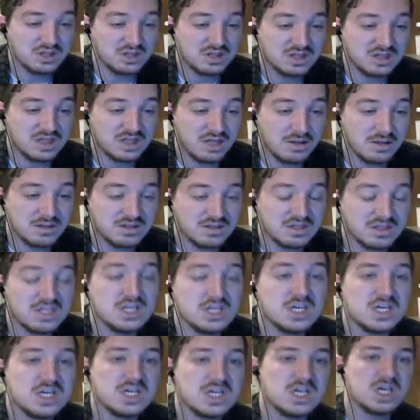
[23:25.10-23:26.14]
The
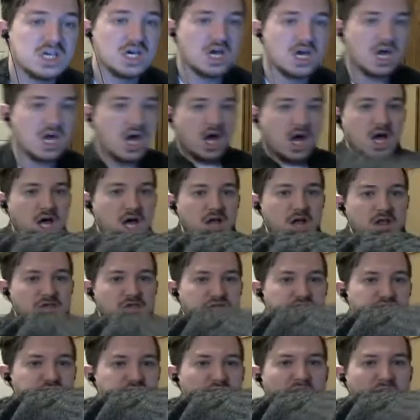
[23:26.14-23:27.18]

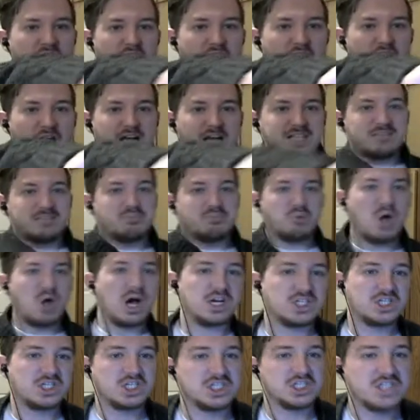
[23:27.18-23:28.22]
that ice
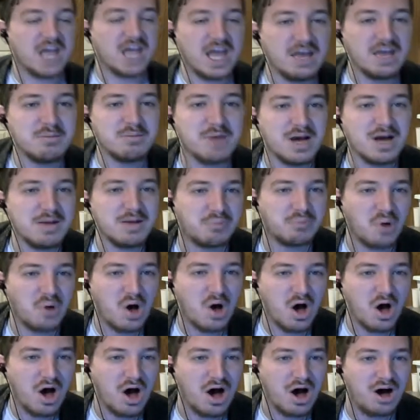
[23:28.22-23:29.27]
block just ate my
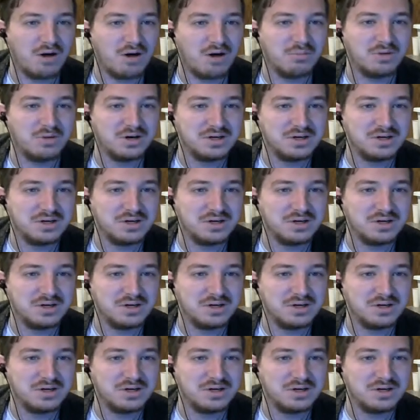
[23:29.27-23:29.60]
bomb.